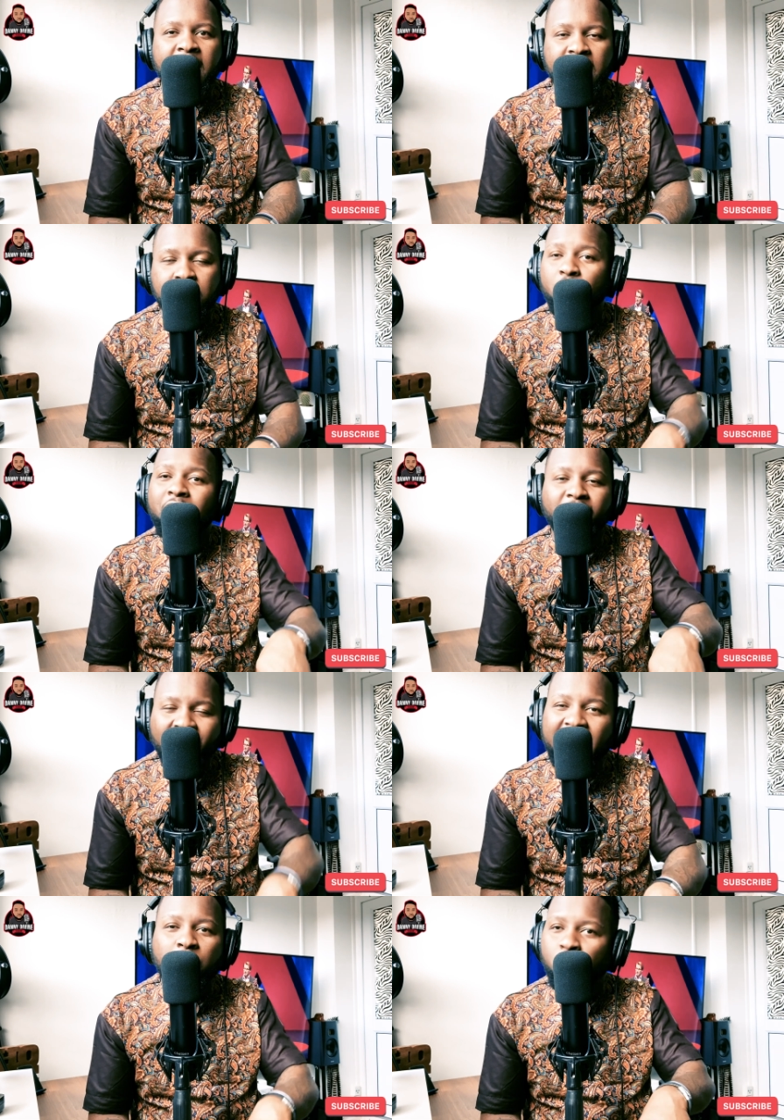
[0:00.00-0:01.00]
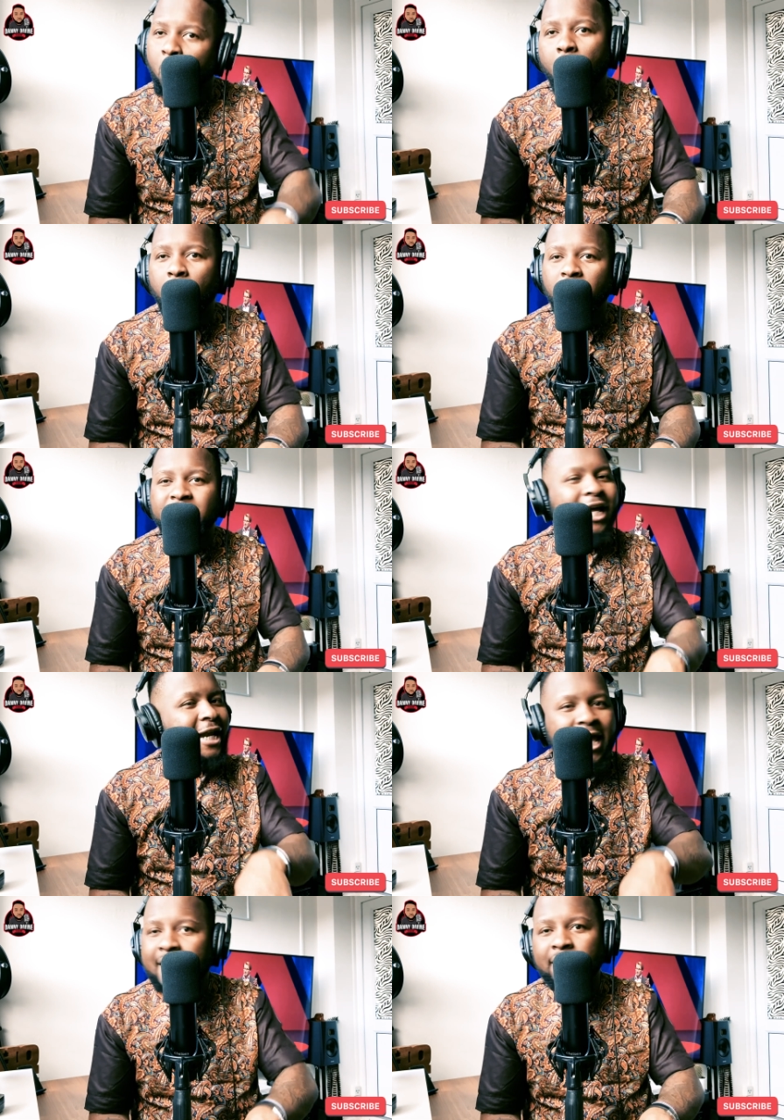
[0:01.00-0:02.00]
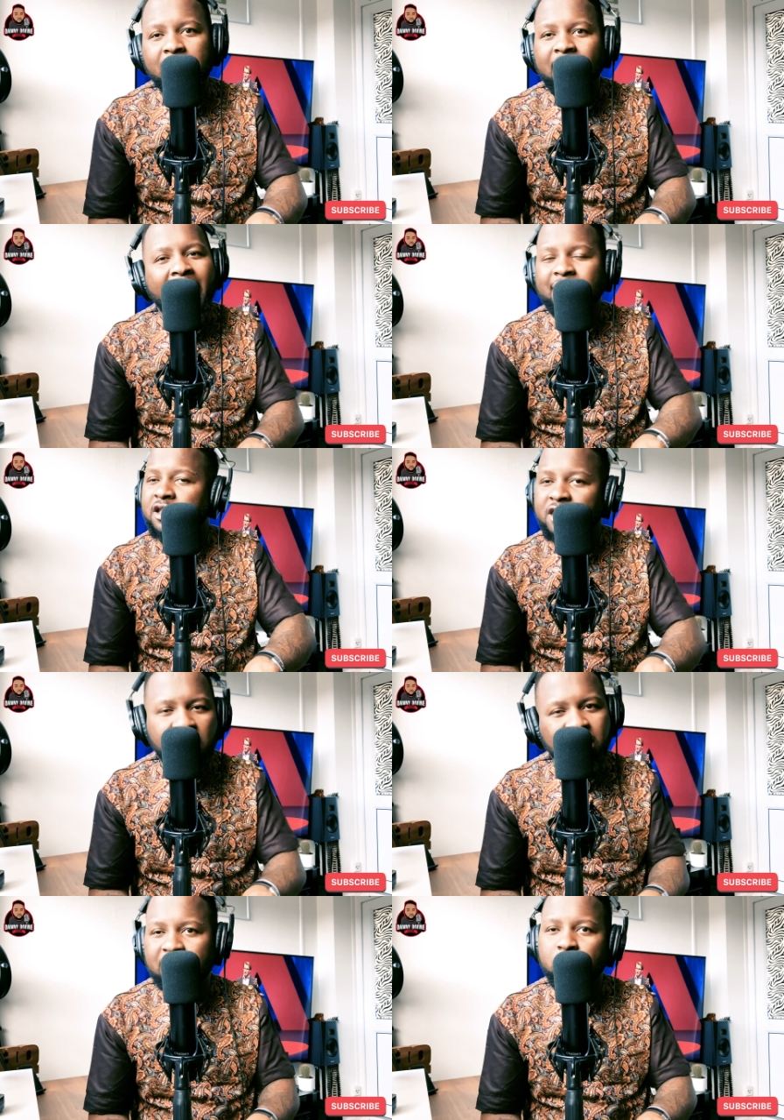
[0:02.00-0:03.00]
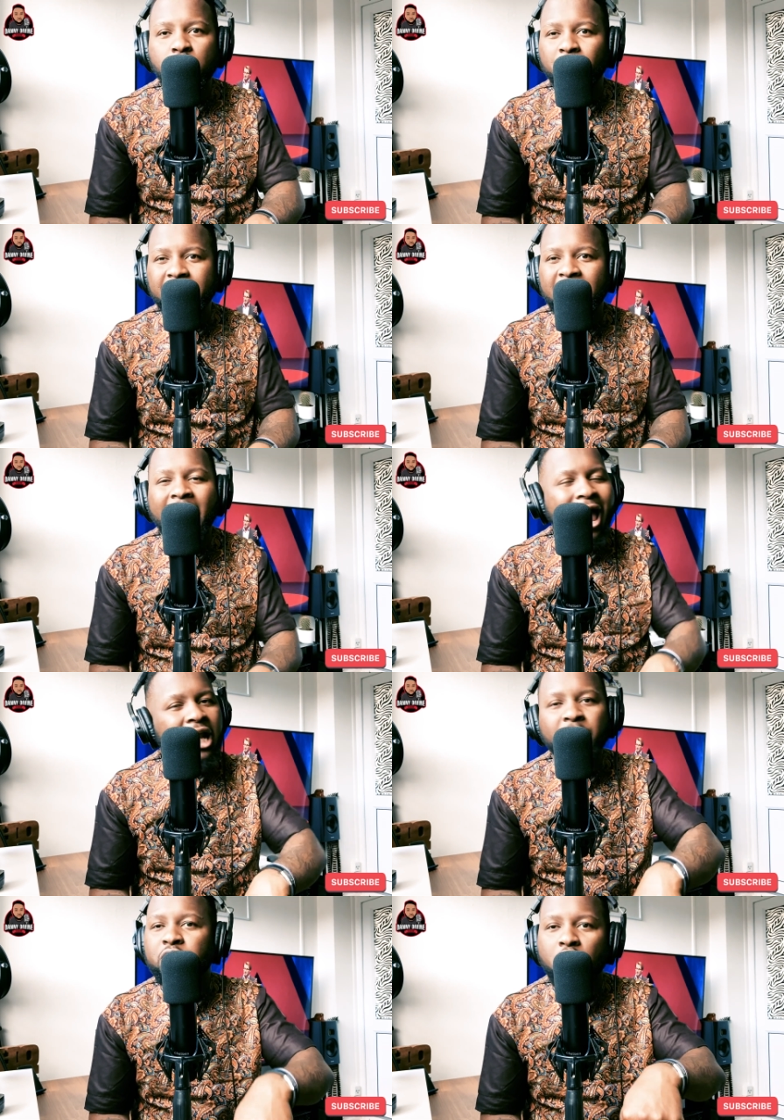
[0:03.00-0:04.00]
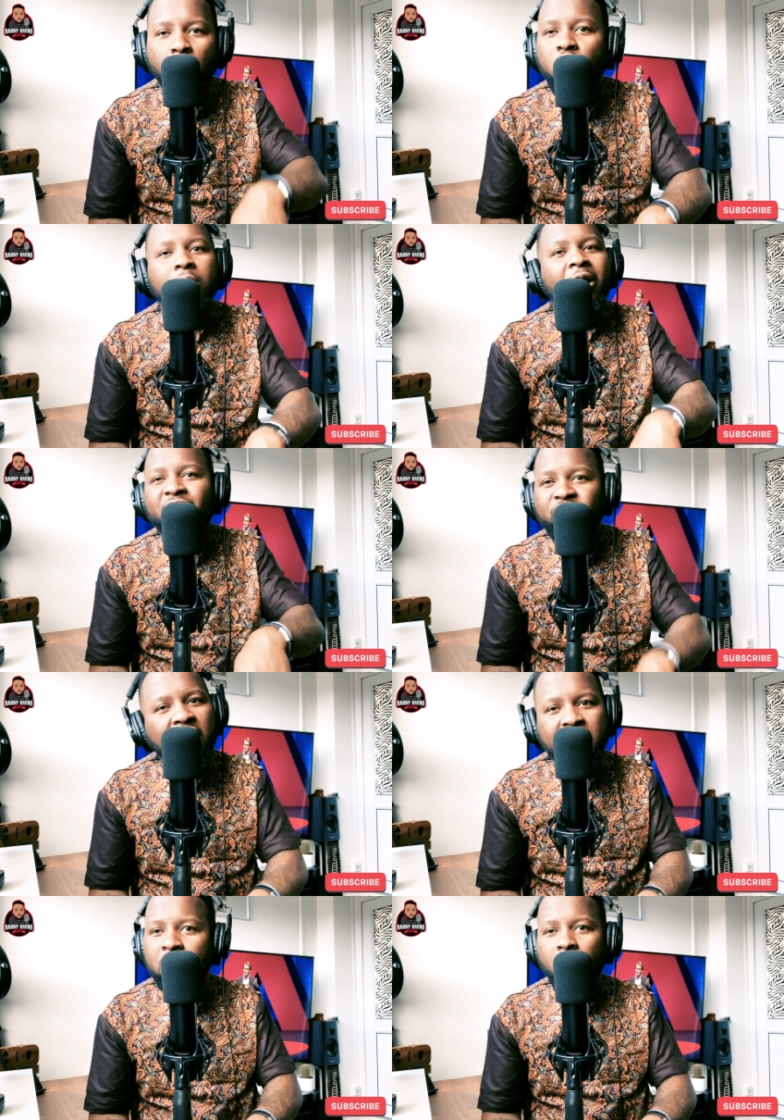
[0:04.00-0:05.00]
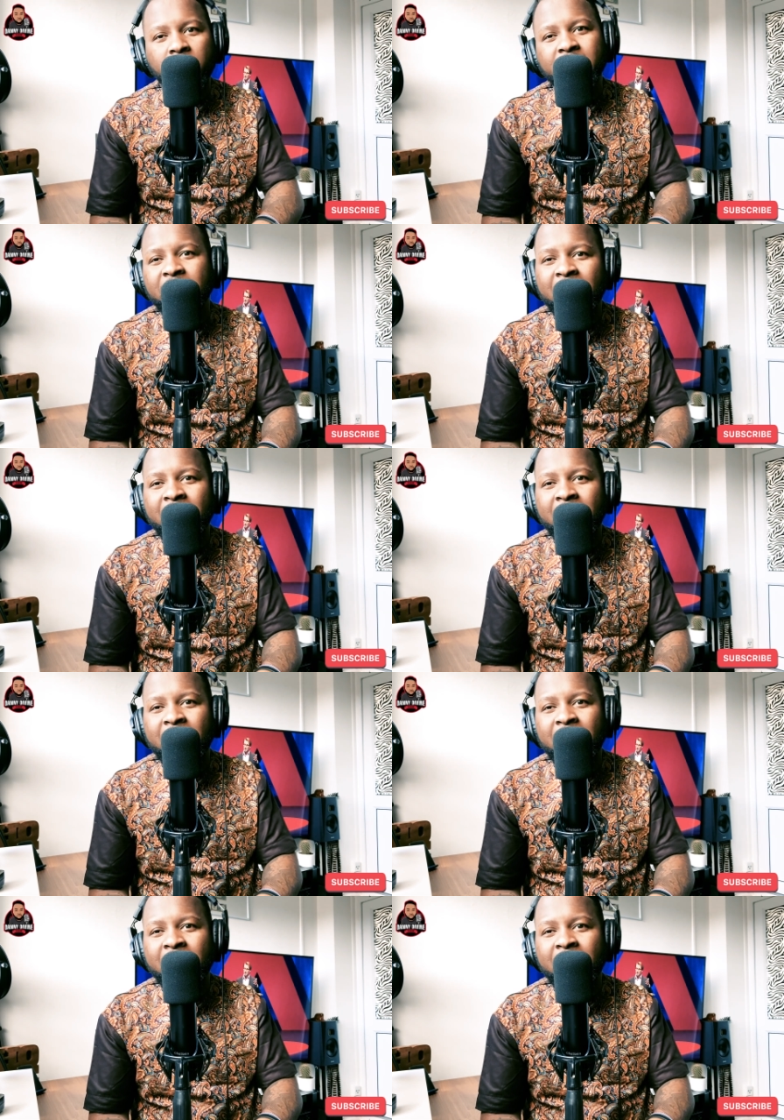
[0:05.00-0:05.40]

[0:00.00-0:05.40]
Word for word: to go and fight a war that England has nothing to do with and it was all about fucking oil.